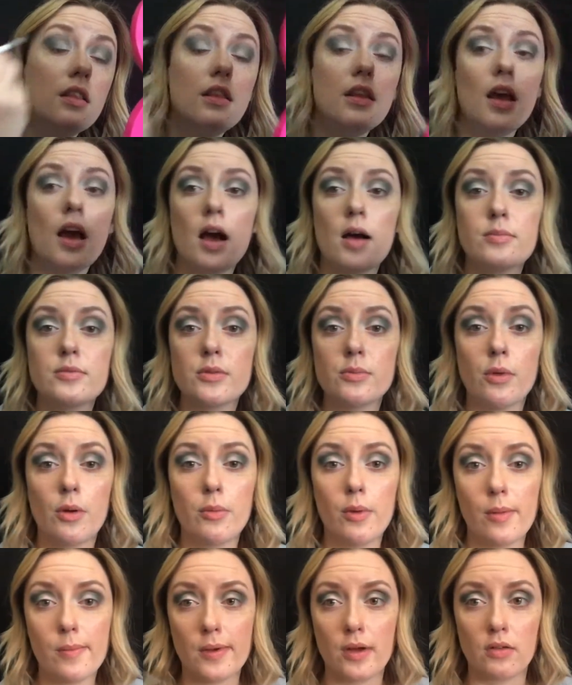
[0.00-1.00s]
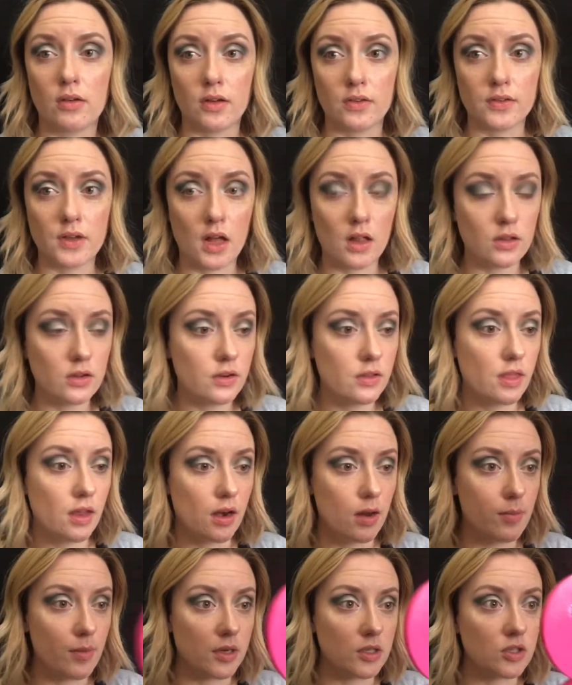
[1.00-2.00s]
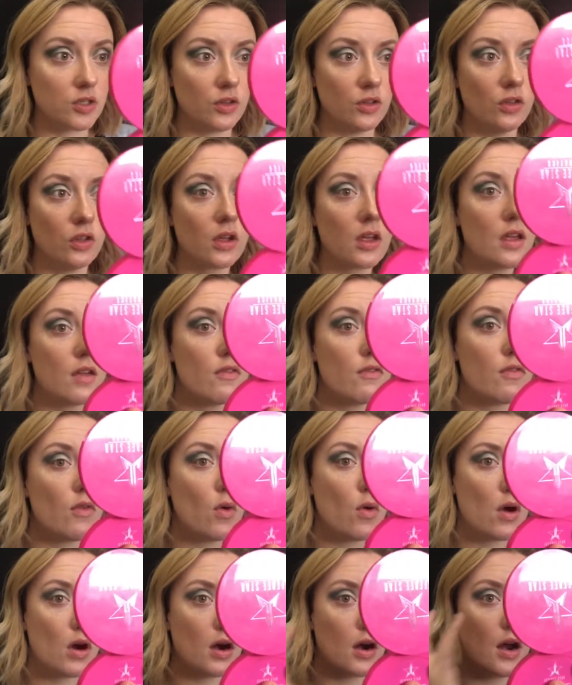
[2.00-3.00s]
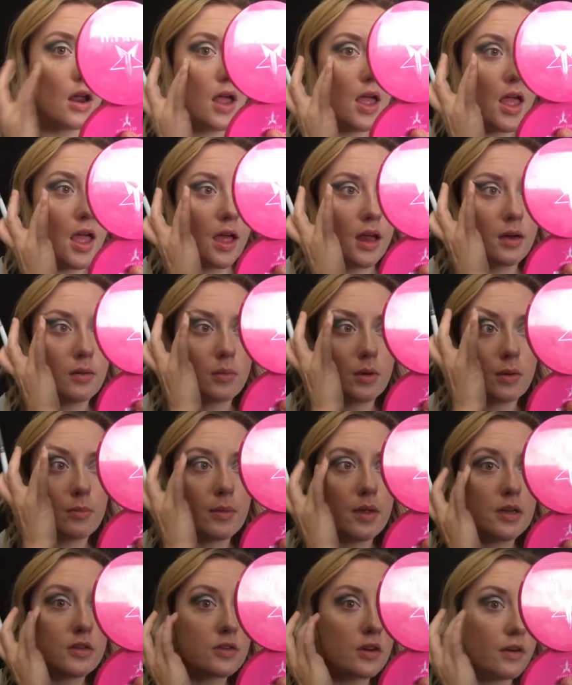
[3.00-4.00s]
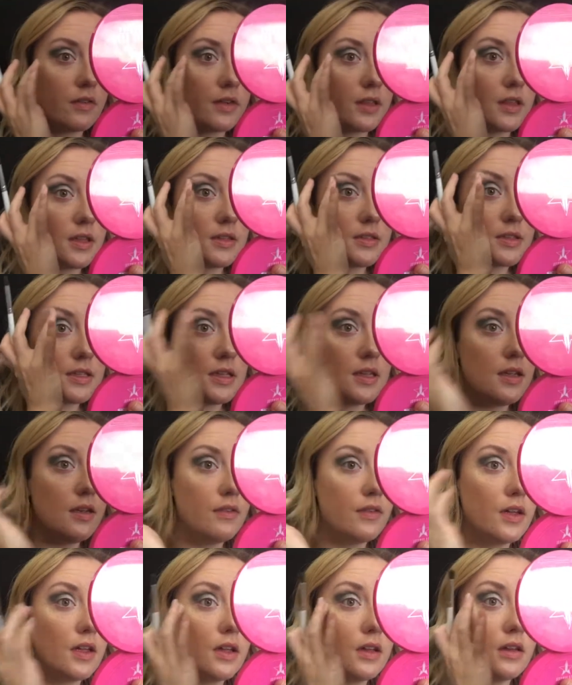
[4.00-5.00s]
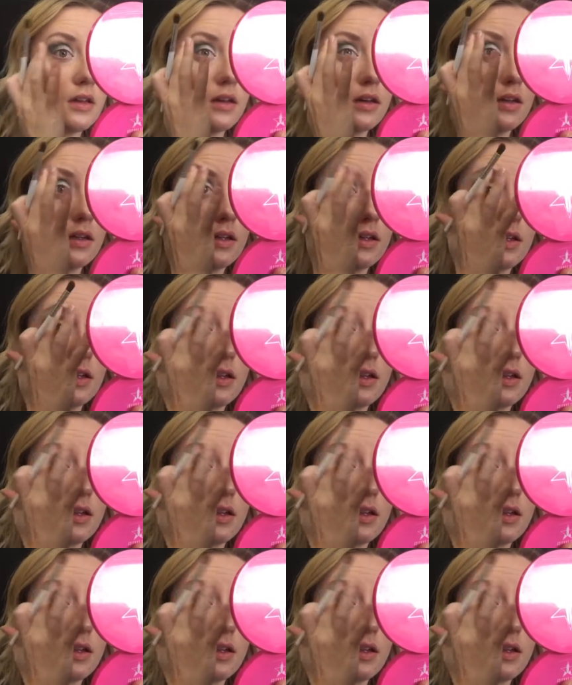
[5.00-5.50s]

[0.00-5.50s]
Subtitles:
the optimum amount of color that I'm actually looking for, and I'm going to make sure everything's even.